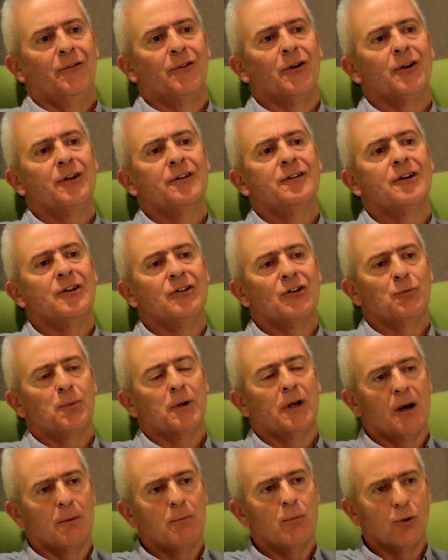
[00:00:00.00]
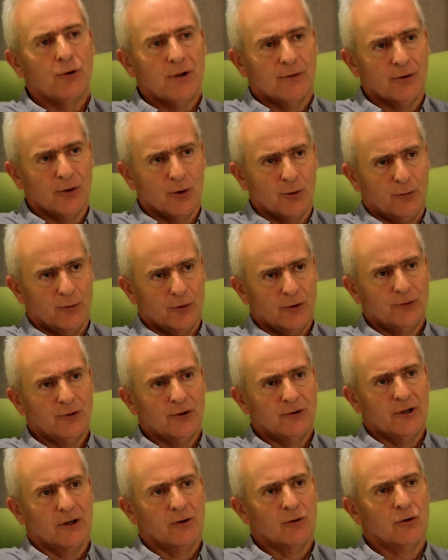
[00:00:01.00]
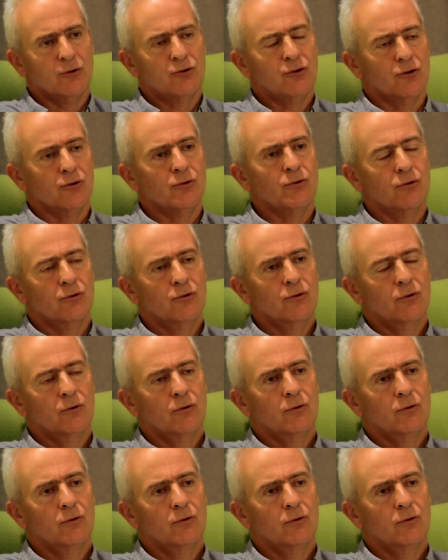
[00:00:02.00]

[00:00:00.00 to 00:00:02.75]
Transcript: that it has become more difficult for us to tell the truth.